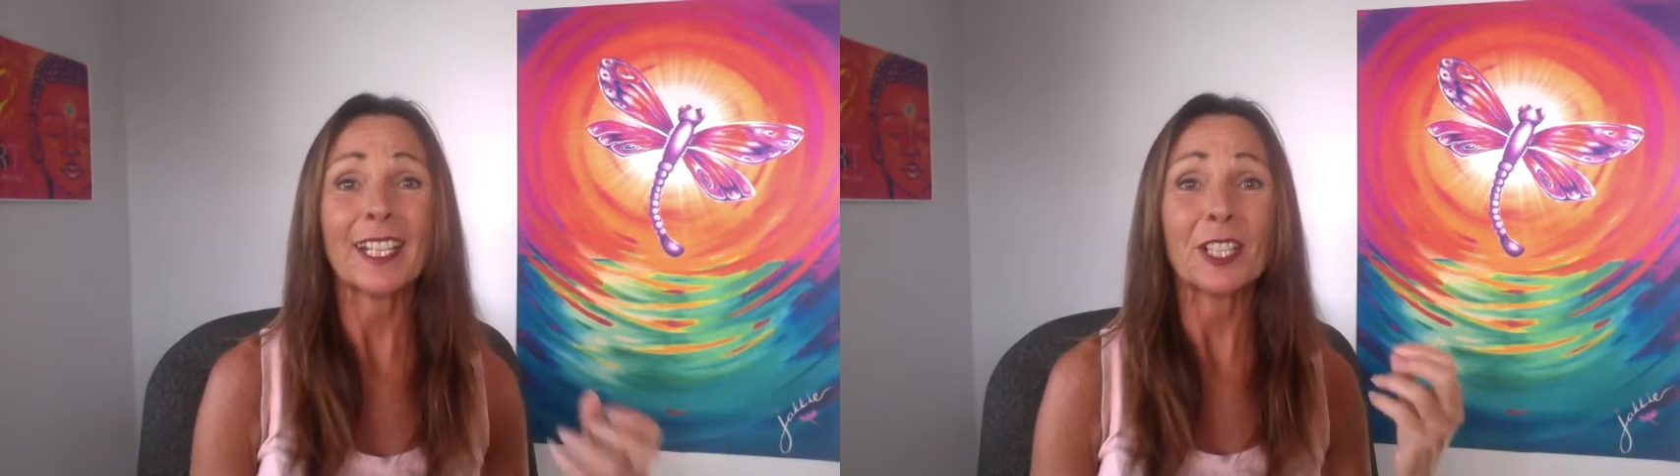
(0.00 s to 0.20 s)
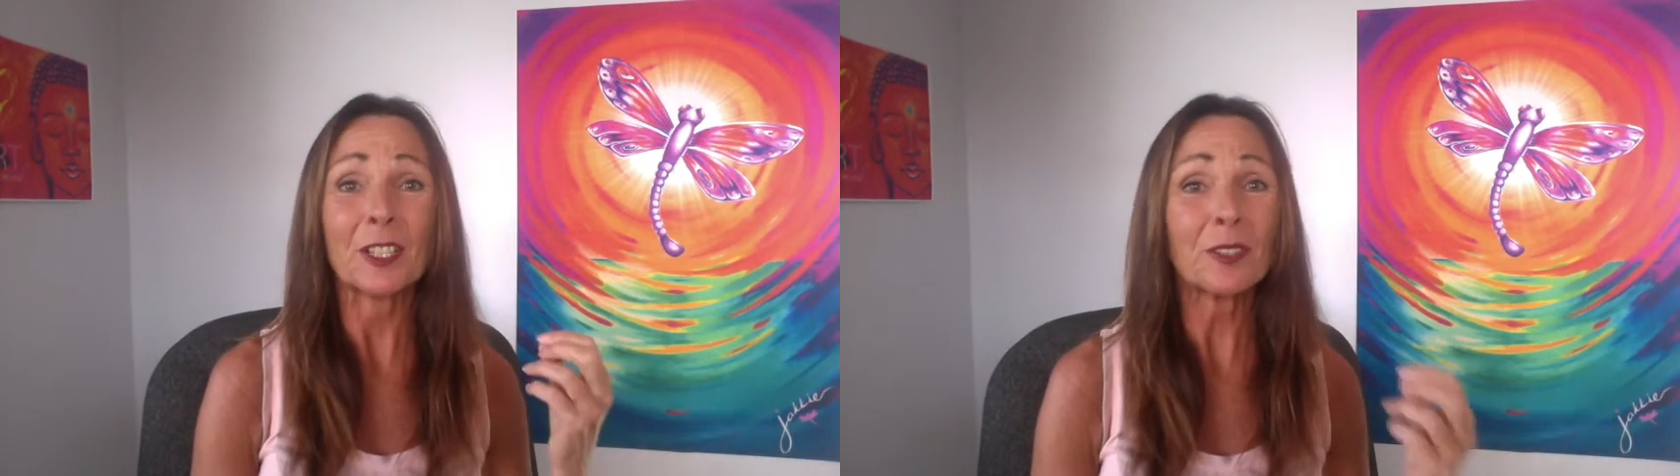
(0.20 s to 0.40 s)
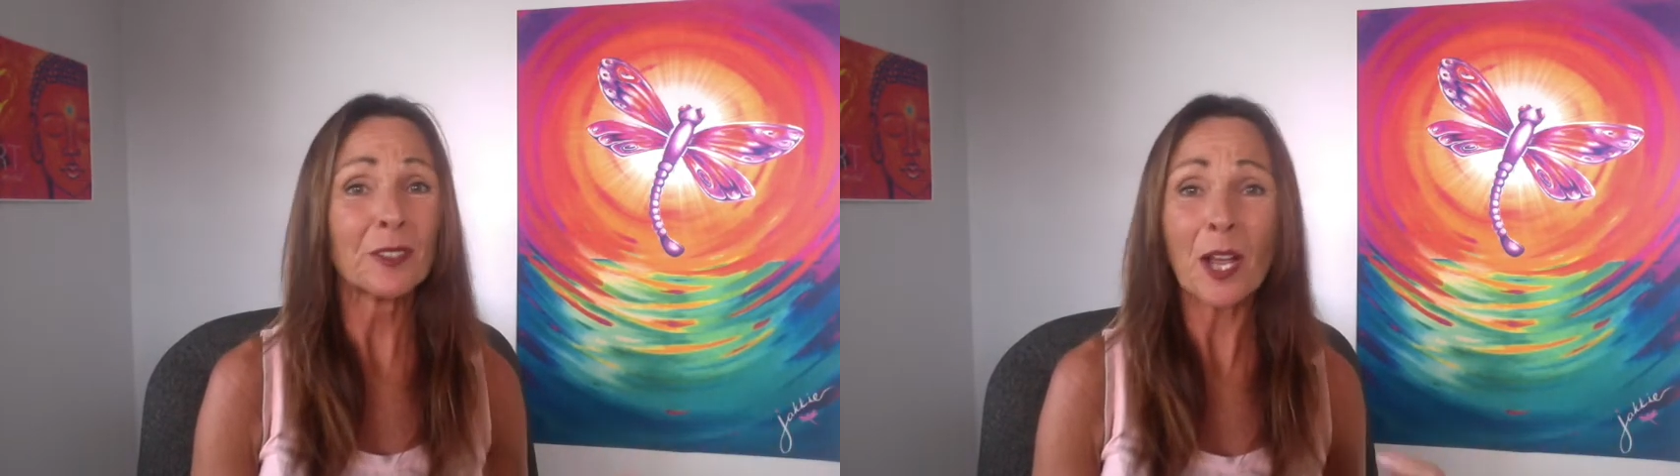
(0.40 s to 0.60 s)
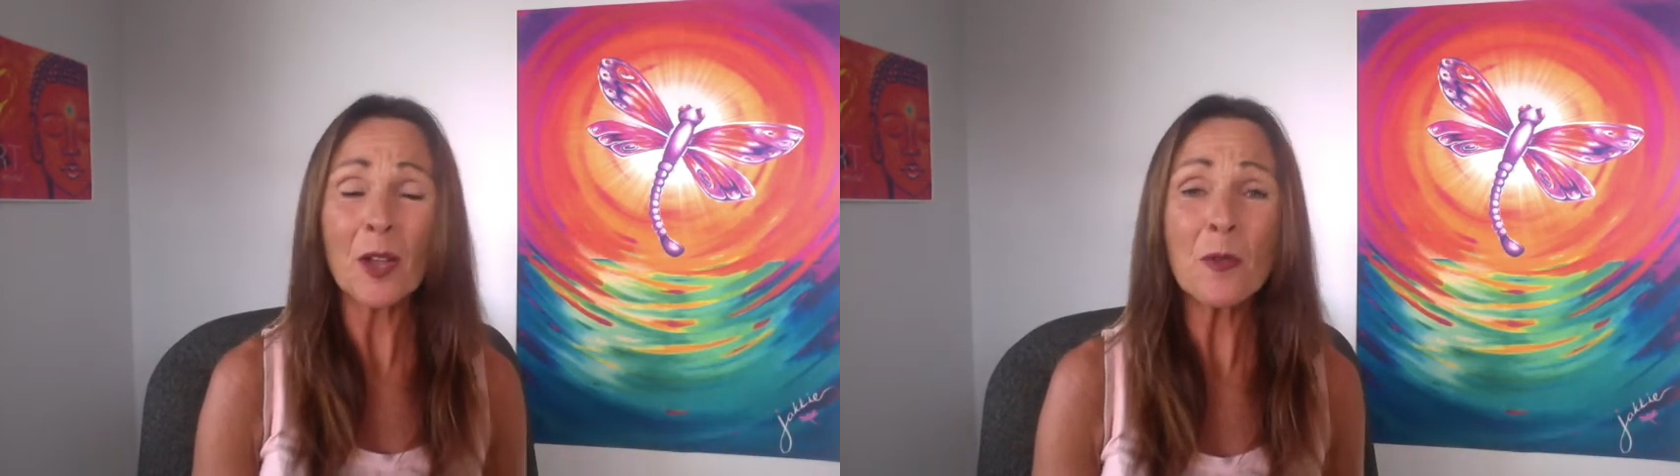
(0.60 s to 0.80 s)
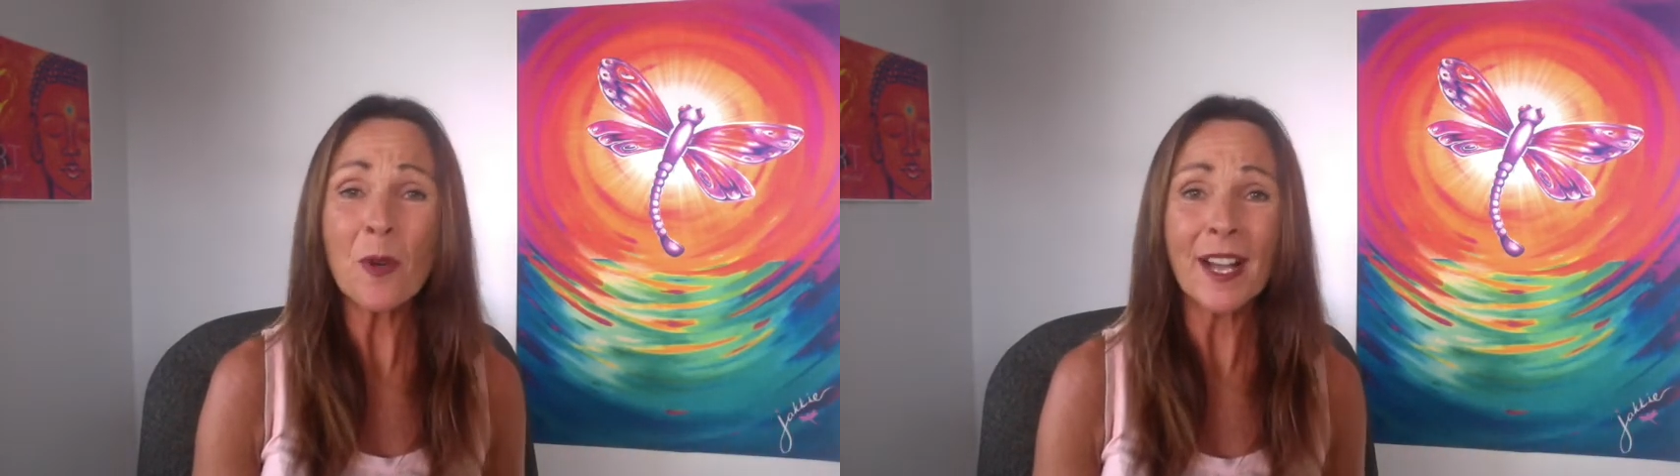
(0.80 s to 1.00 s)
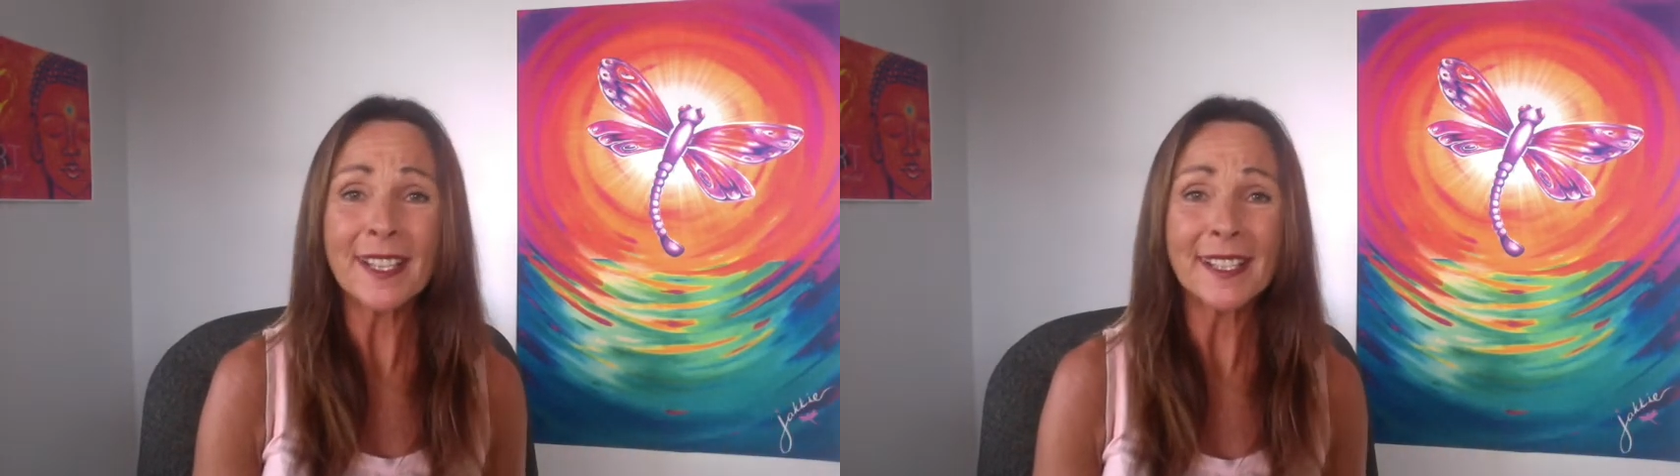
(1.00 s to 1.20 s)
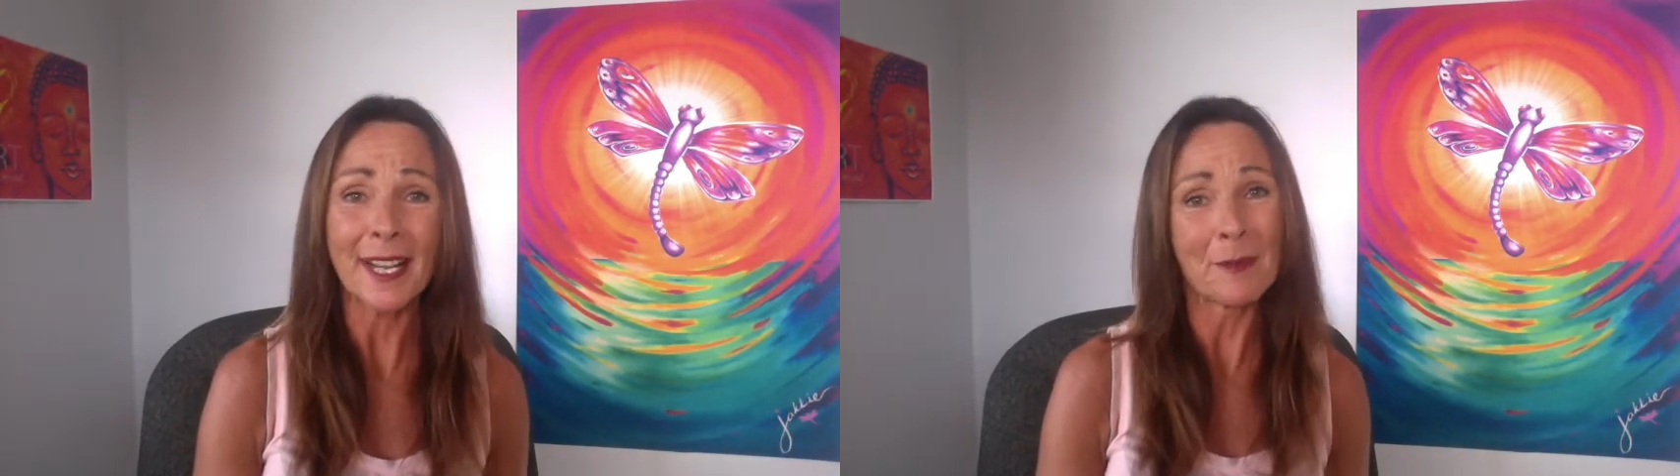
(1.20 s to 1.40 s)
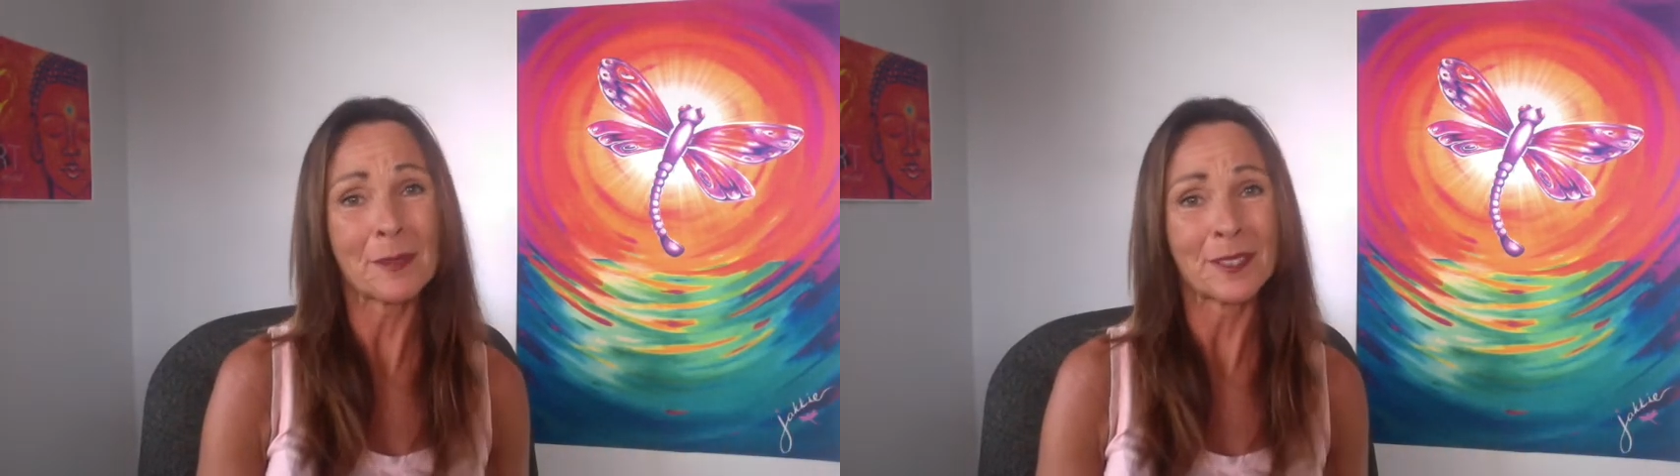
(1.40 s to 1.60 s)
you'll know why this
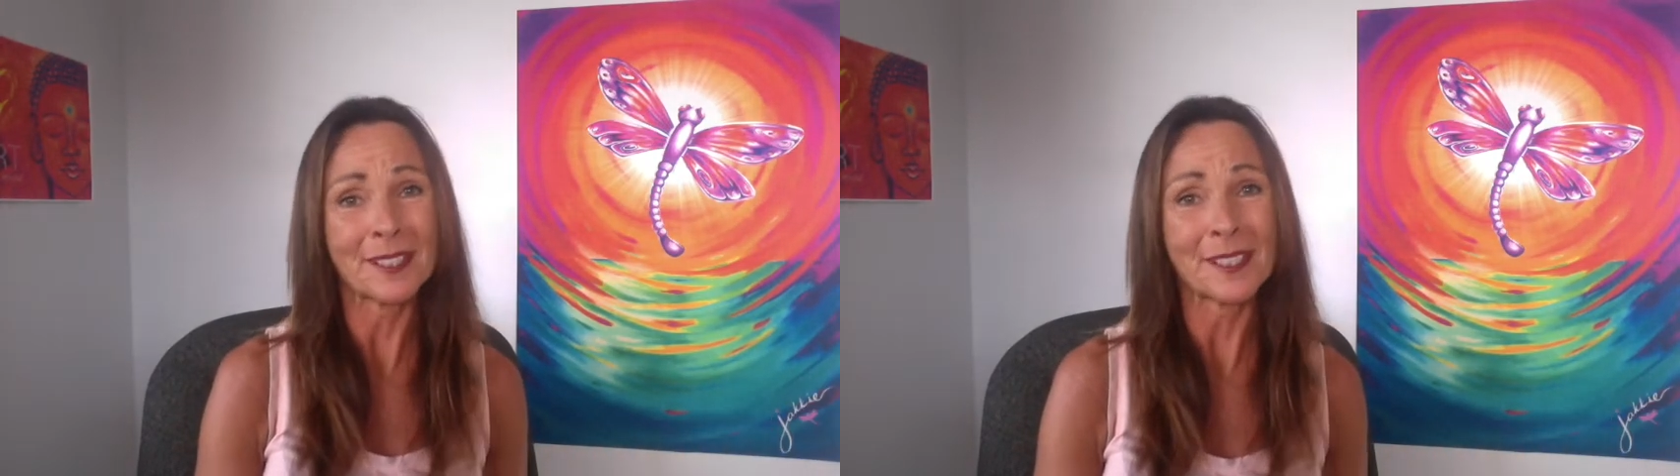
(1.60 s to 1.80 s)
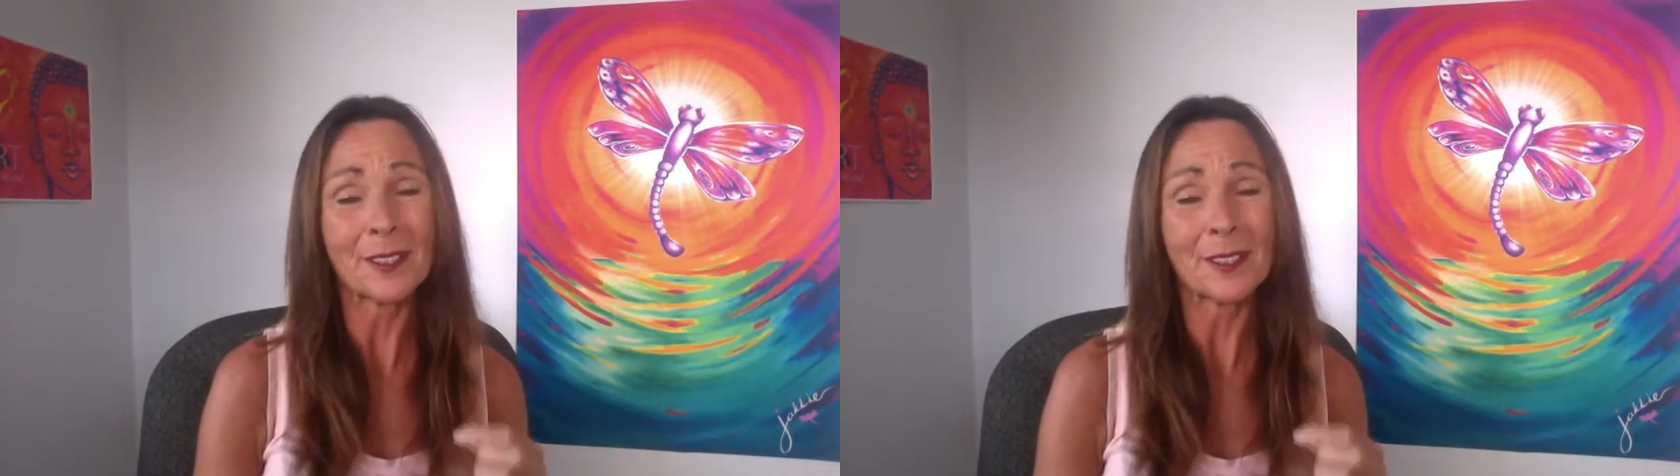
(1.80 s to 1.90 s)
happened.